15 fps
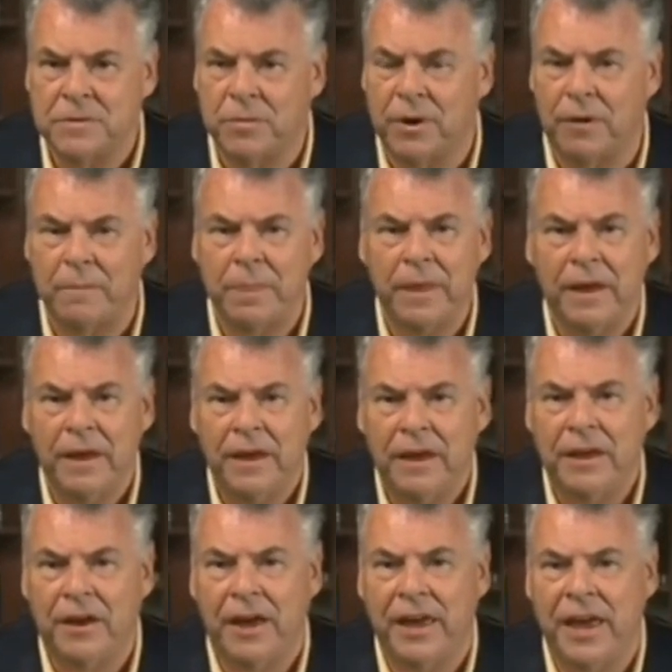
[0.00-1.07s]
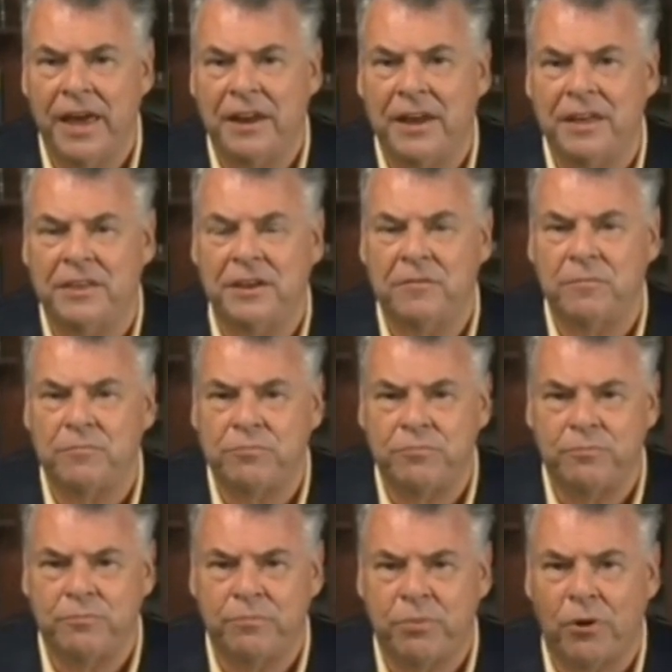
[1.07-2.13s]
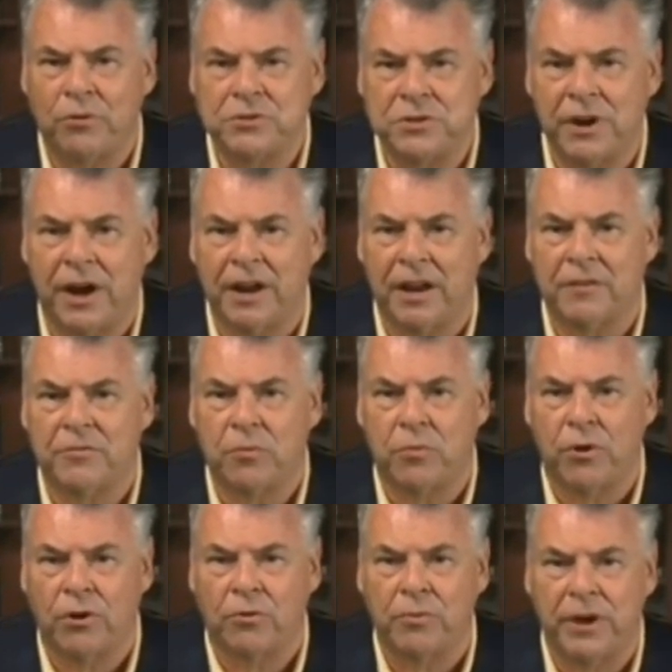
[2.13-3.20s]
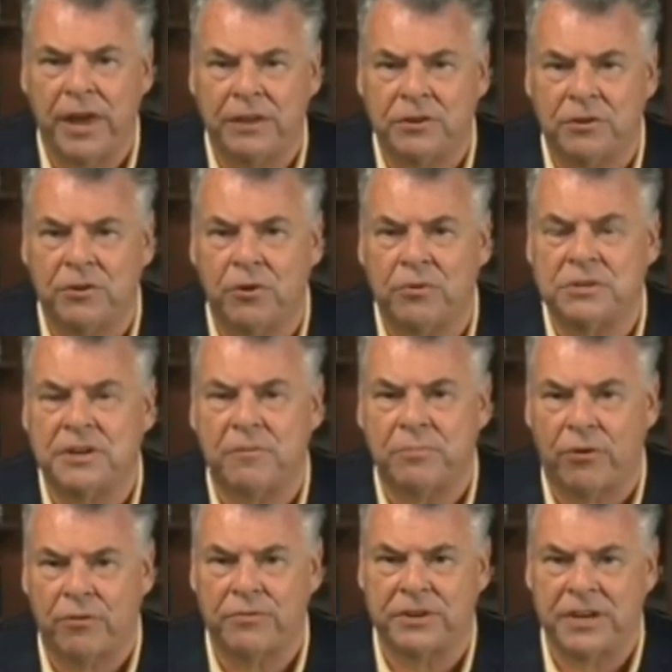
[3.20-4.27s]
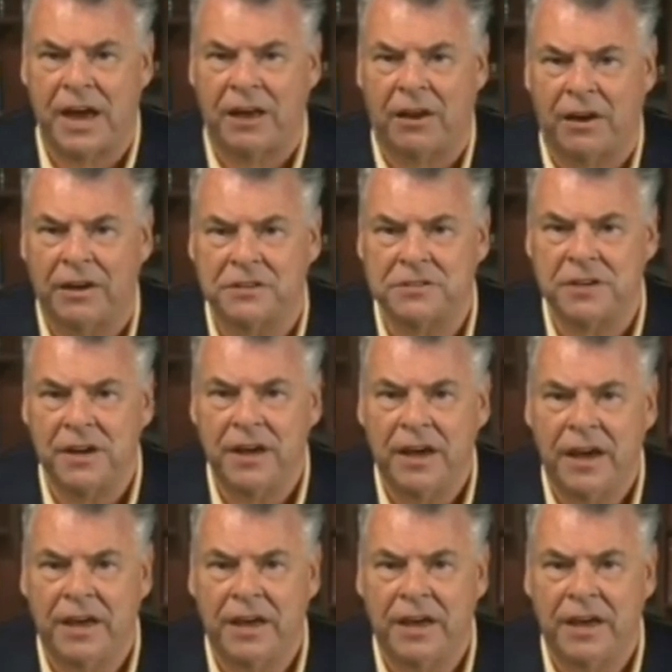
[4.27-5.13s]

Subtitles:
Well, again, in the post-9/11 world, we don't always have perfect allies,